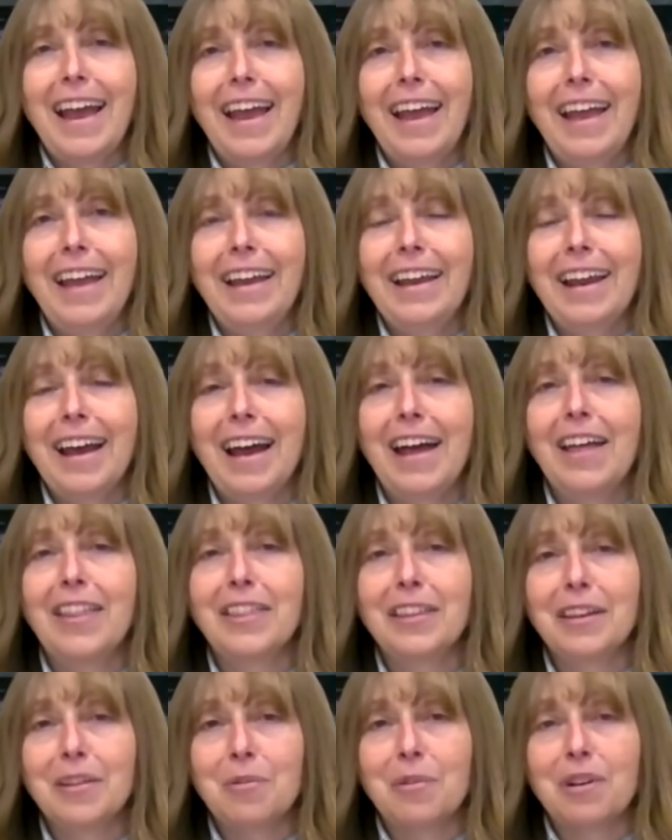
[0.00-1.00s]
And I
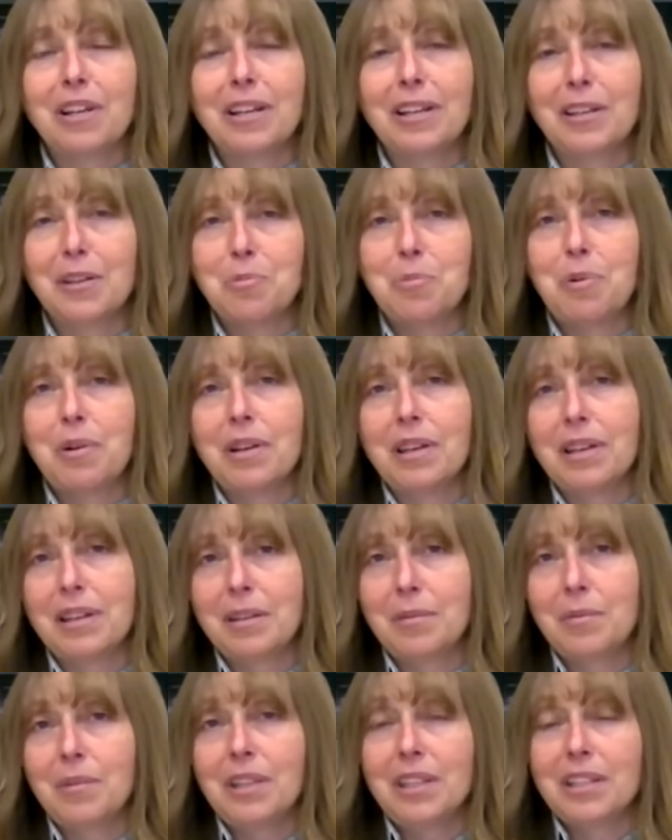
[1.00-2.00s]
think we're going to do pretty
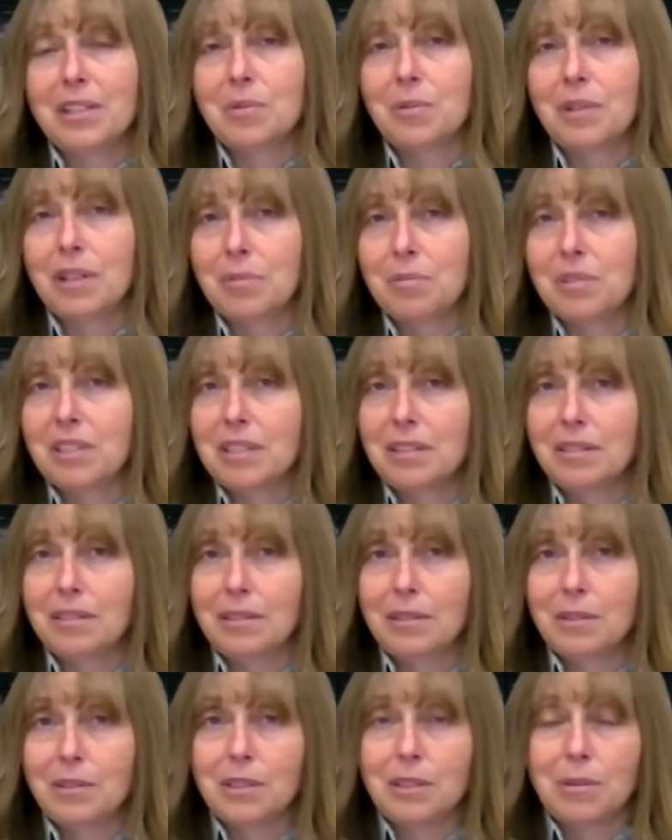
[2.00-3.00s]
good with this one. I'm
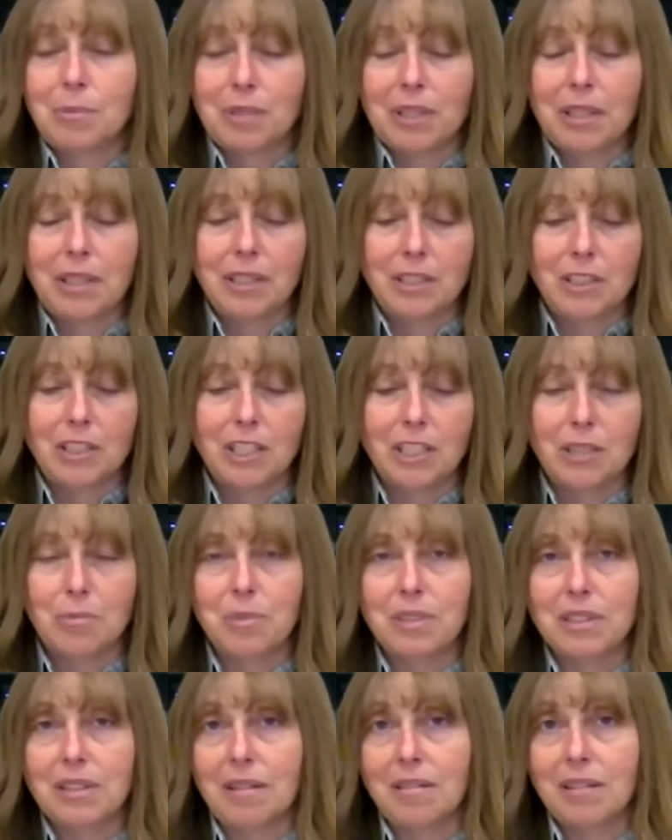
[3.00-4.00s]
still doing some little
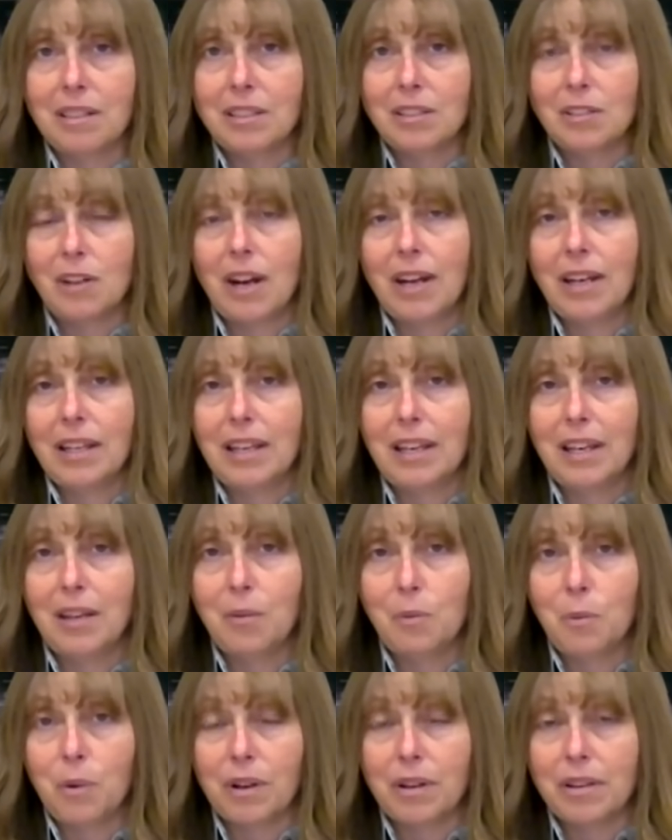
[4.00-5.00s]
adjustments on it, trying to get
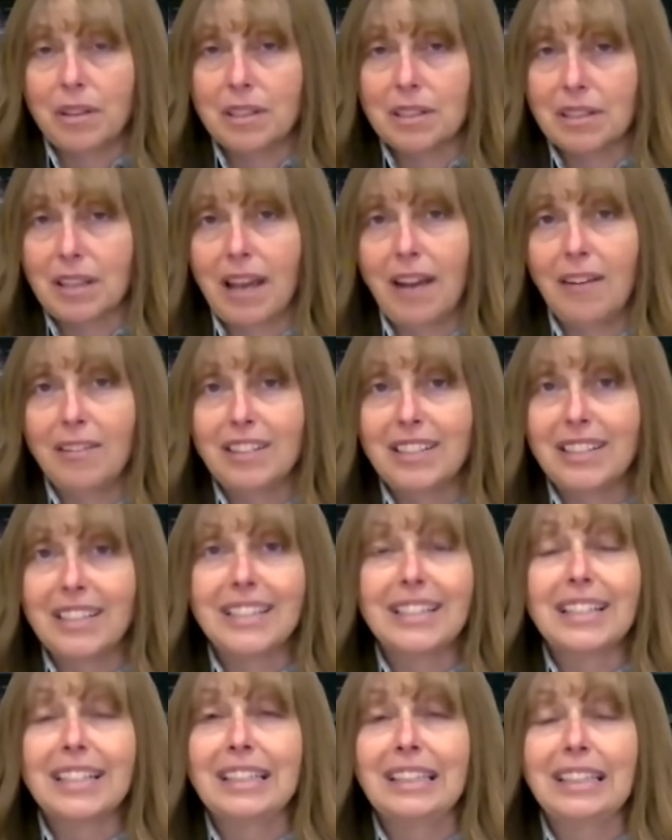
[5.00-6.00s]
it where the sound is
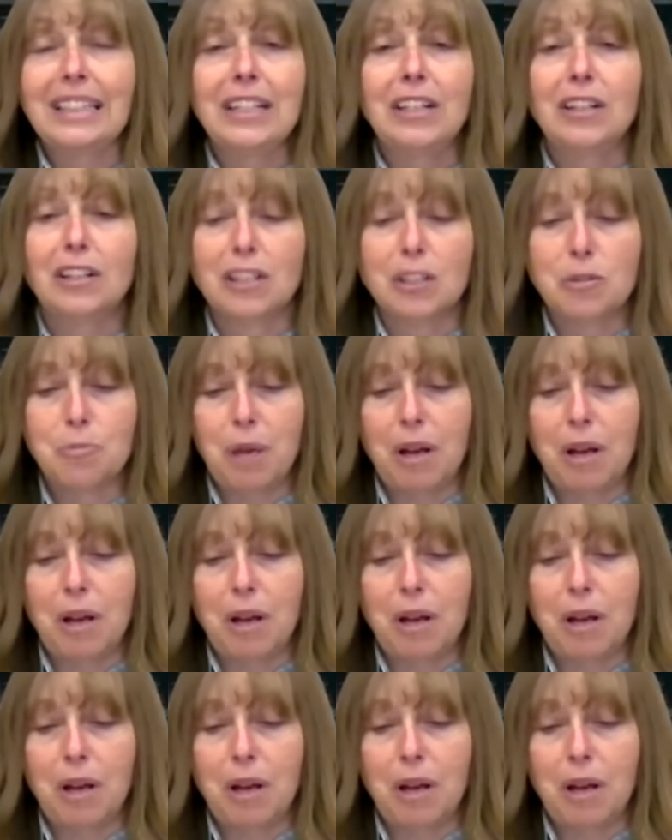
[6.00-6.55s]
as clear as